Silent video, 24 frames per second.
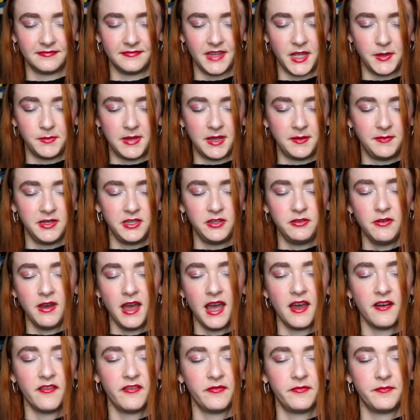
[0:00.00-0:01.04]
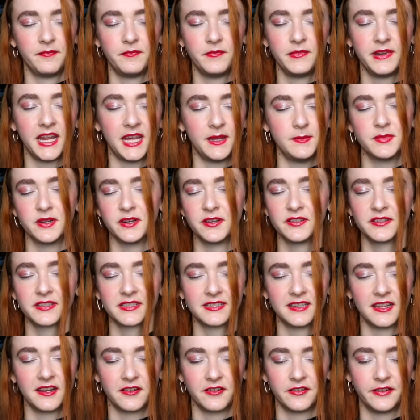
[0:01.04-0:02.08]
And maybe you have neighbors
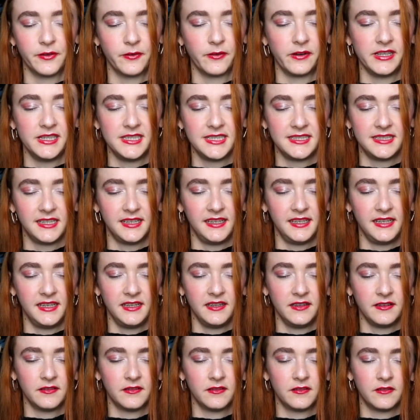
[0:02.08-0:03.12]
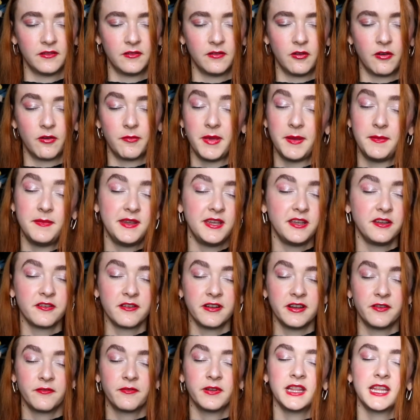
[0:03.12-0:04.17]
that are noisy, or maybe you're
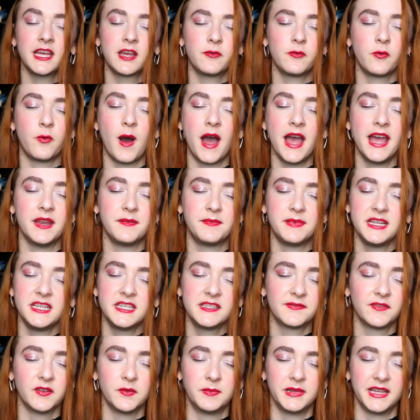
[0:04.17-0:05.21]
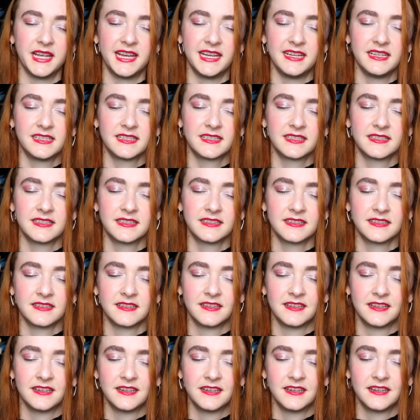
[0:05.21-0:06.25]
in a really quiet, peaceful place.
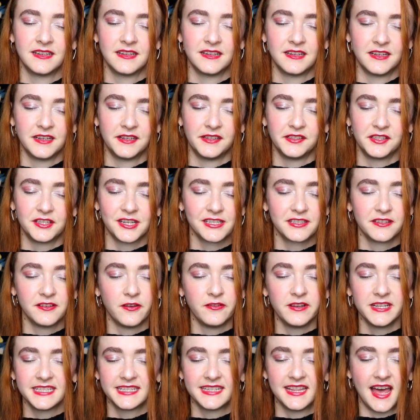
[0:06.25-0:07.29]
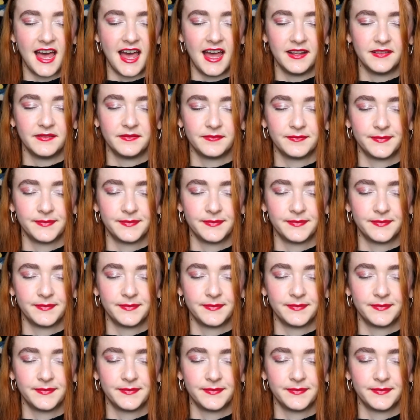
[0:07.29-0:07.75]
Just notice that.